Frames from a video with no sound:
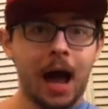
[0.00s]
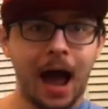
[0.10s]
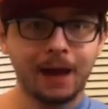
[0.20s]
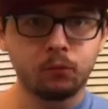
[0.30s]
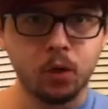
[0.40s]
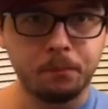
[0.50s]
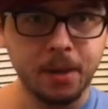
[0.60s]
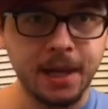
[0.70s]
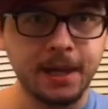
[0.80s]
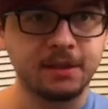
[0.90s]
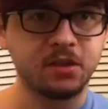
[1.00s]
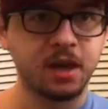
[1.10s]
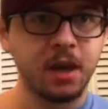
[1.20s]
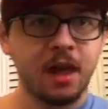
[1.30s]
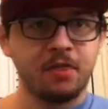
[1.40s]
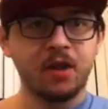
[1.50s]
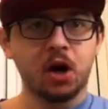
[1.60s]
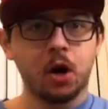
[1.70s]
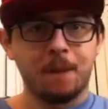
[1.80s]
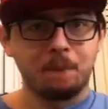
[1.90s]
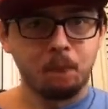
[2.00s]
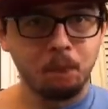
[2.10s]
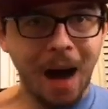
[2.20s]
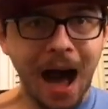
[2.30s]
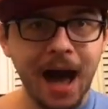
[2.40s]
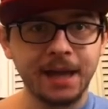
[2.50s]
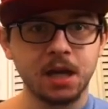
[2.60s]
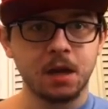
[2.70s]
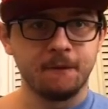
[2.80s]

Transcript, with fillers: I repeat, they're my